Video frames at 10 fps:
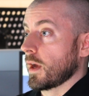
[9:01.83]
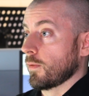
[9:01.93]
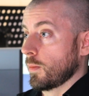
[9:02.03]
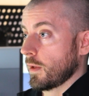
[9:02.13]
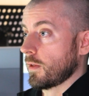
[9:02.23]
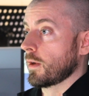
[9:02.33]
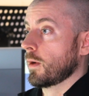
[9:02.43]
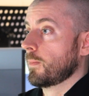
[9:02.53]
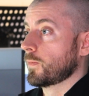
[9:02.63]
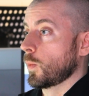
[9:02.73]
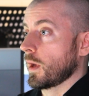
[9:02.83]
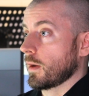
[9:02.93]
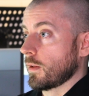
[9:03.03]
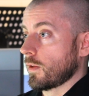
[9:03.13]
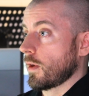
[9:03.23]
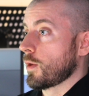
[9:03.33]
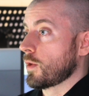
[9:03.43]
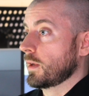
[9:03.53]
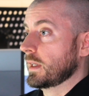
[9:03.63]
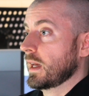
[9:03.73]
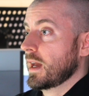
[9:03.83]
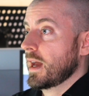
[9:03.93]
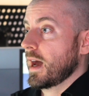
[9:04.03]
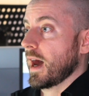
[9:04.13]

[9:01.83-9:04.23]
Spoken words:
several months ago. We had a discussion.